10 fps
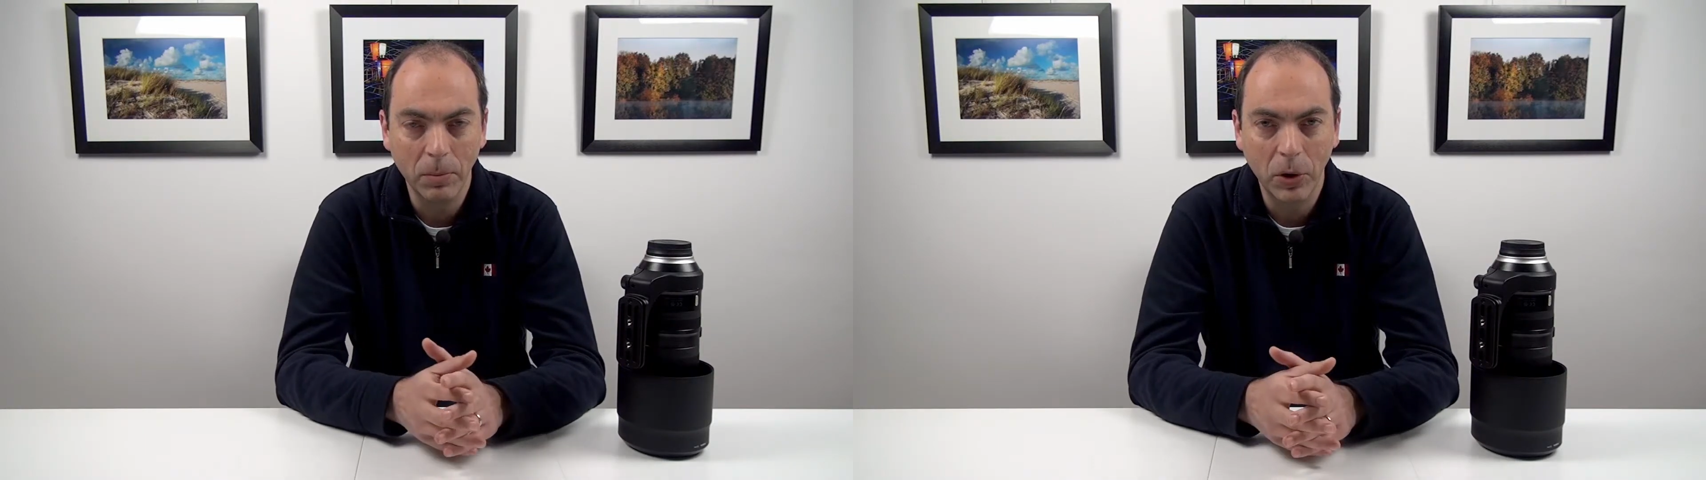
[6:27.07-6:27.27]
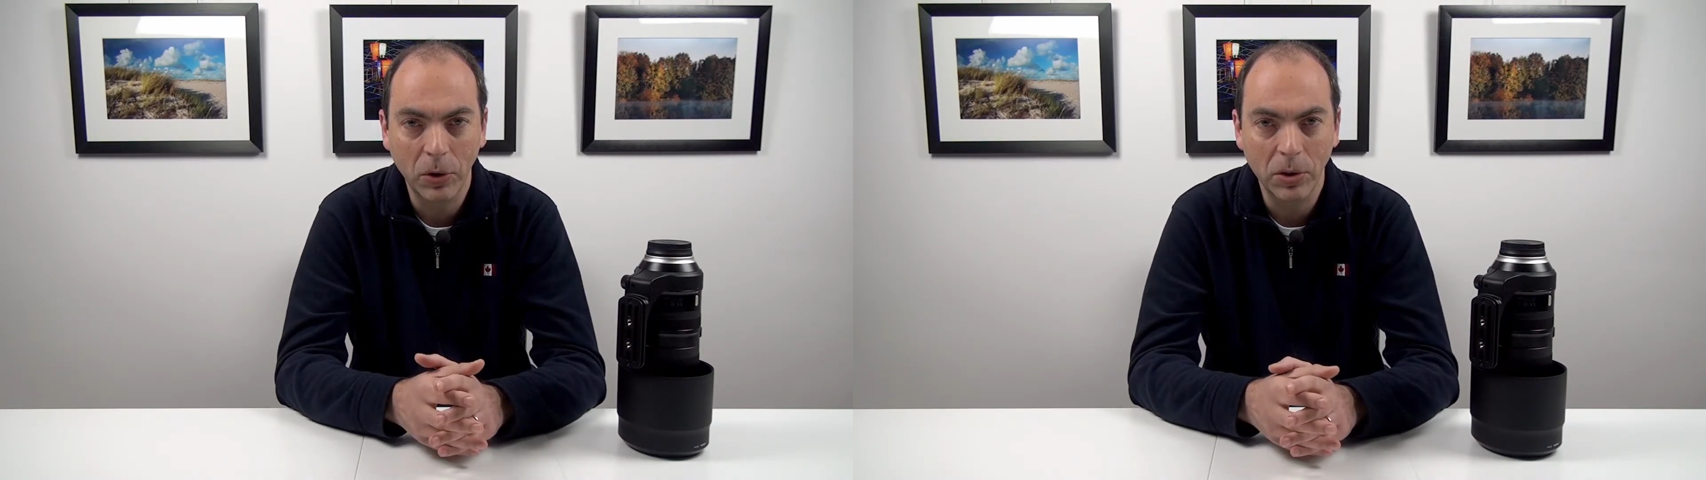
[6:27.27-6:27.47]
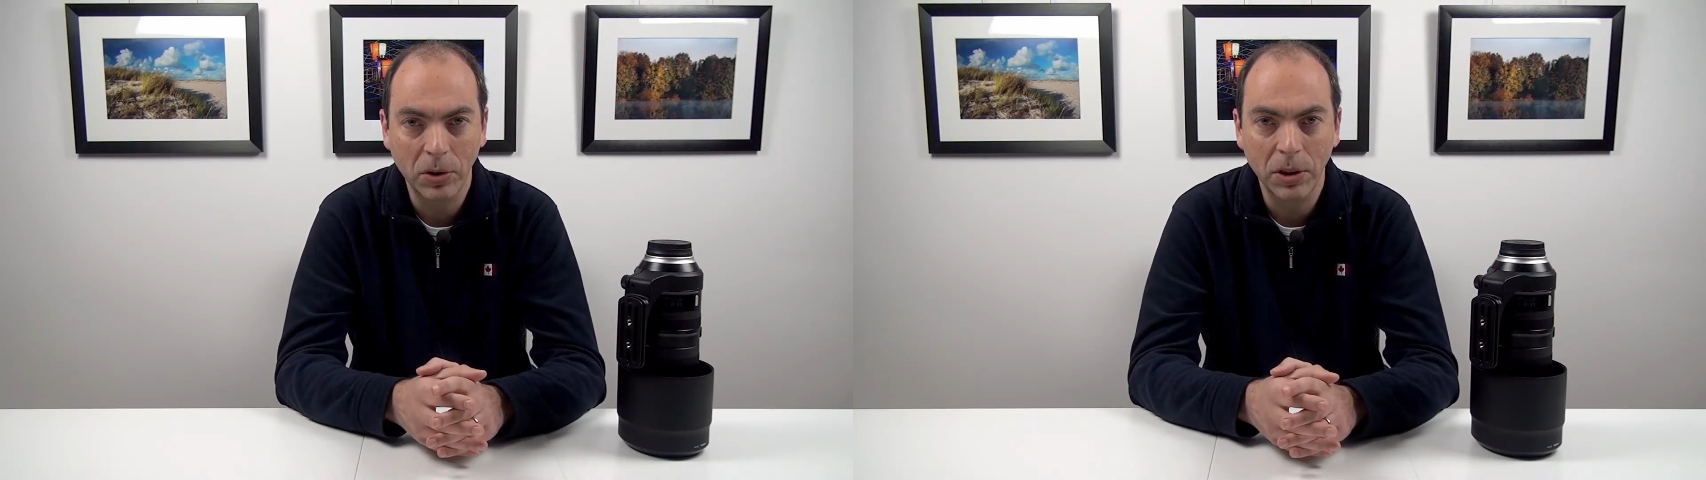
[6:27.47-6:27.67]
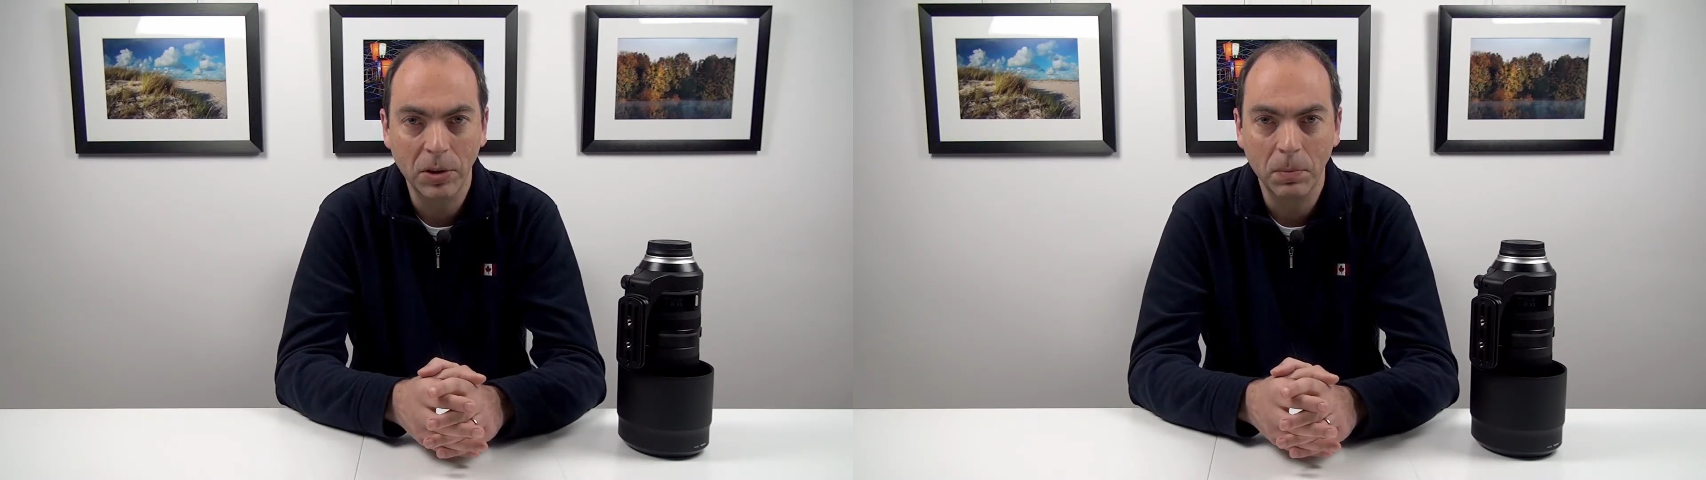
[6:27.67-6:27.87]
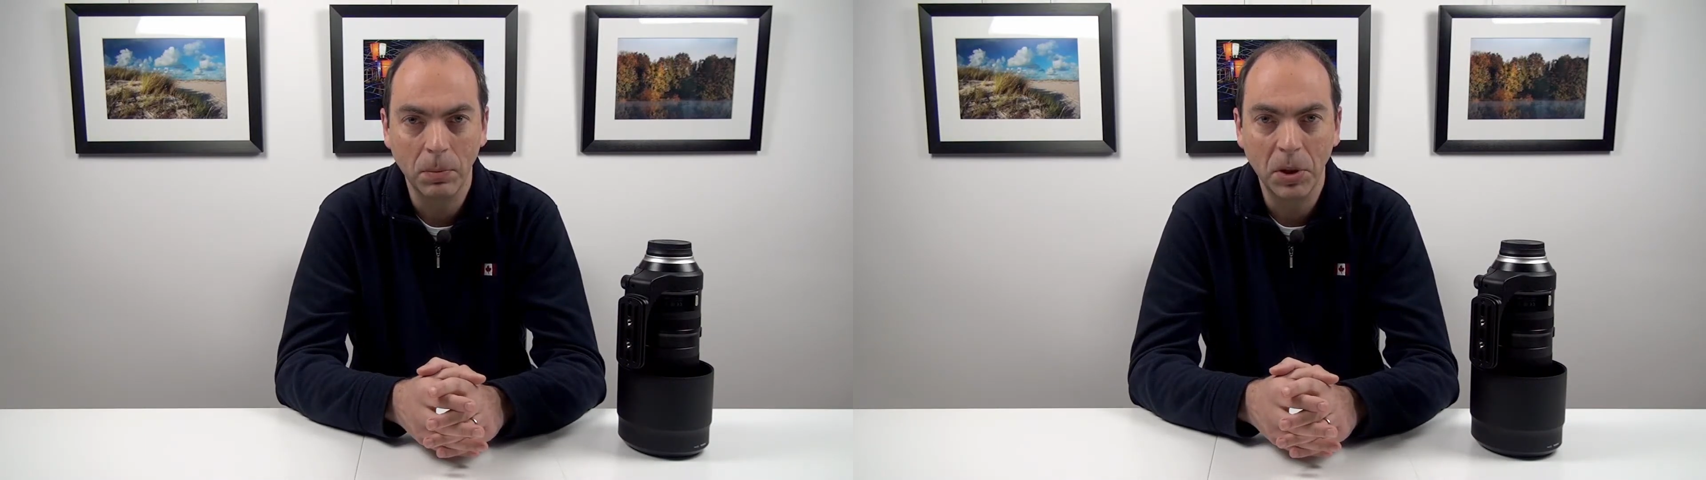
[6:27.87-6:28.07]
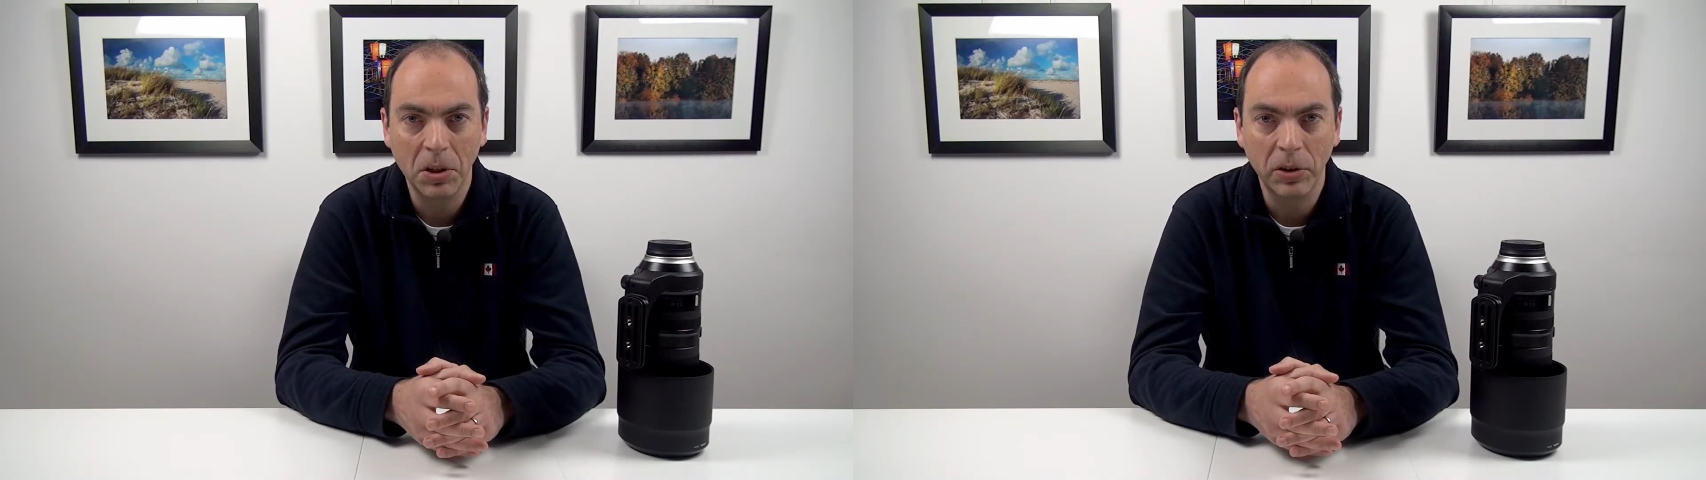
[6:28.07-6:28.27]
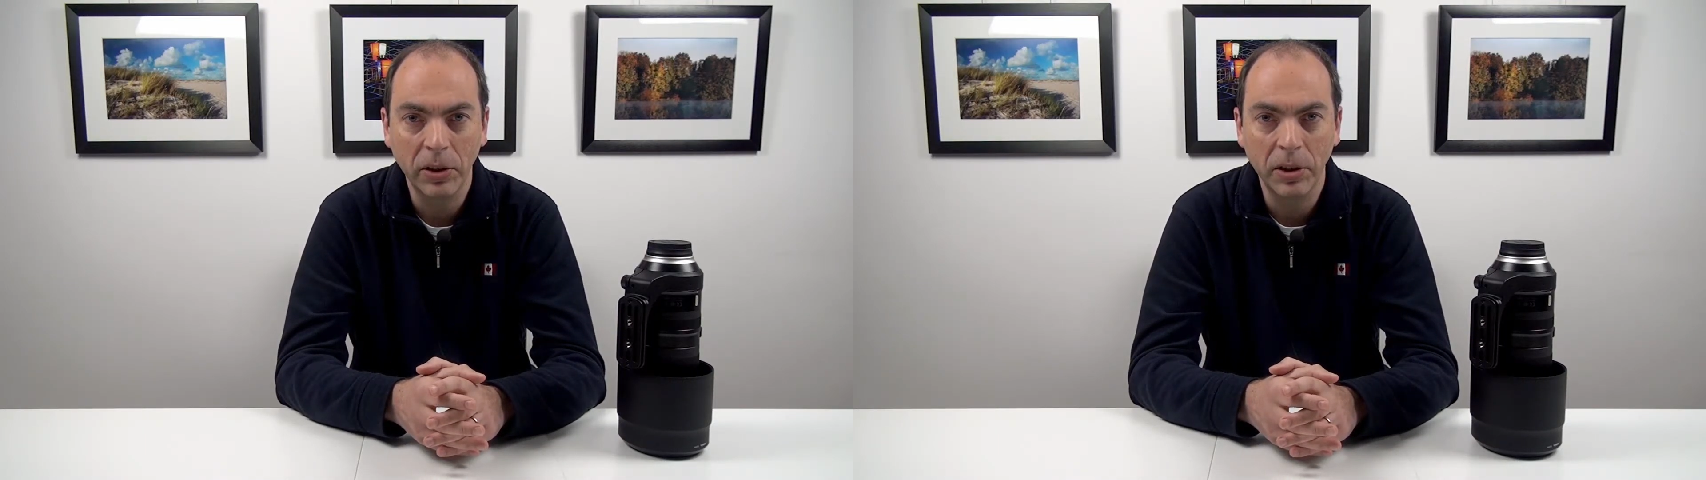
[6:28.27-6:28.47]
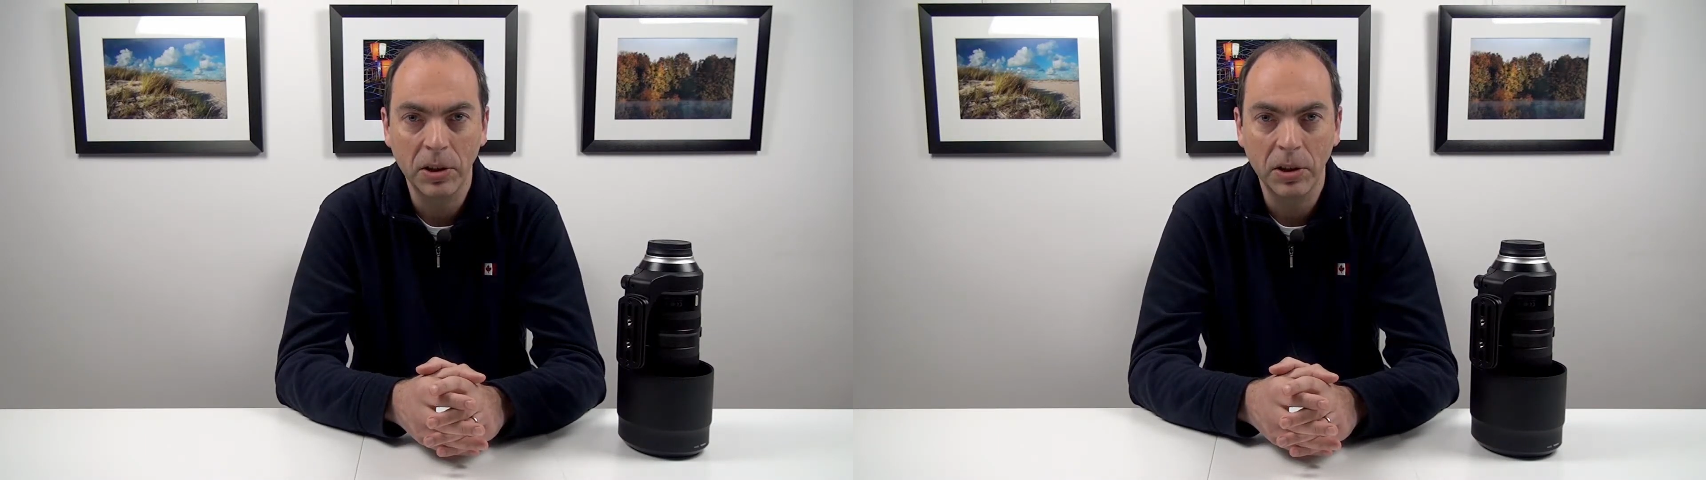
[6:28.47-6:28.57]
because this means really